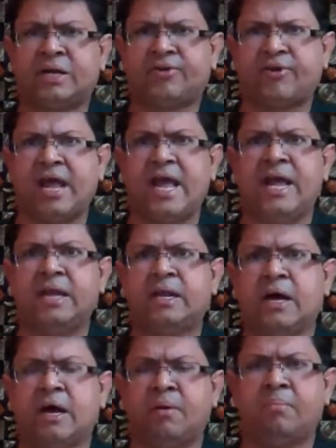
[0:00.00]

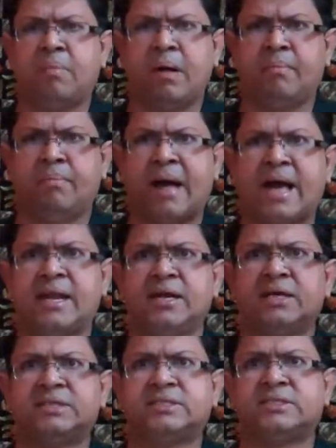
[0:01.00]
trade,
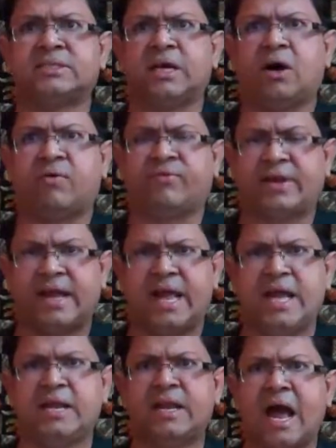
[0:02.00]
barriers of
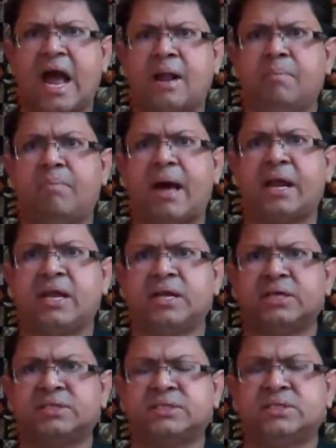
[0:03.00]
trade and
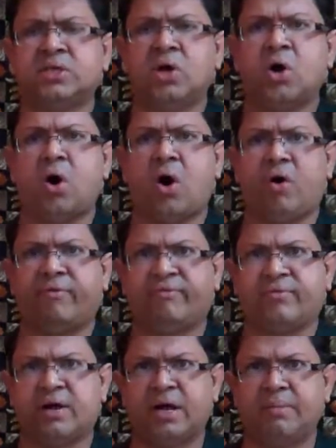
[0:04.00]
barriers
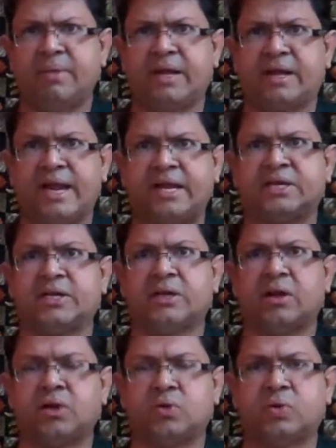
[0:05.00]
of
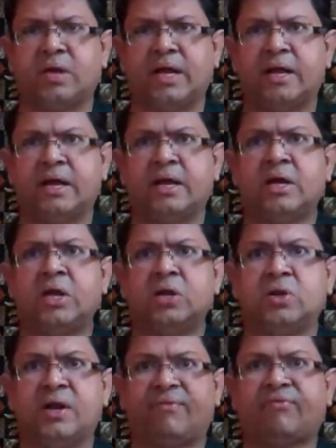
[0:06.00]
immigration, to
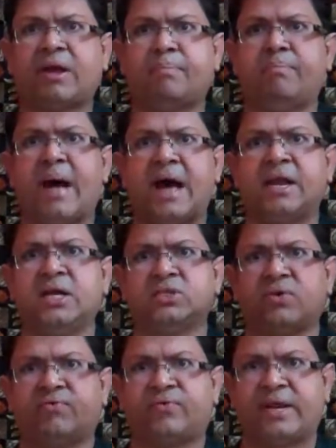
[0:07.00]
lift up barriers
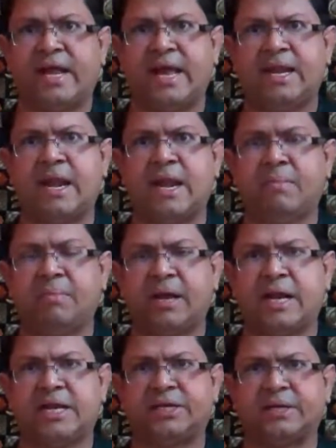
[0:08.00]
of trade and
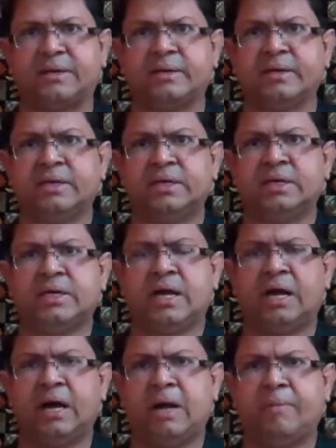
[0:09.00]
immigration.
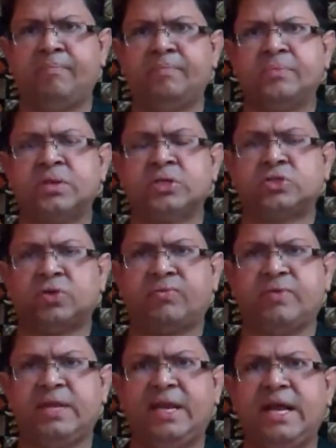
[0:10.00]
So
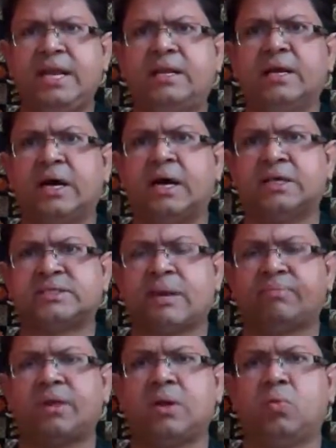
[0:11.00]
we need
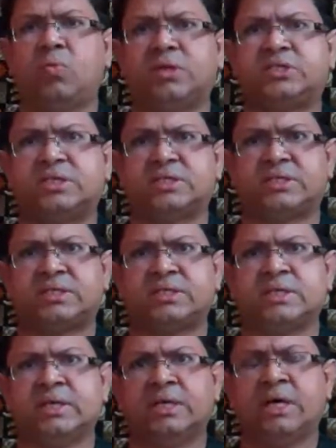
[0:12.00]
something which is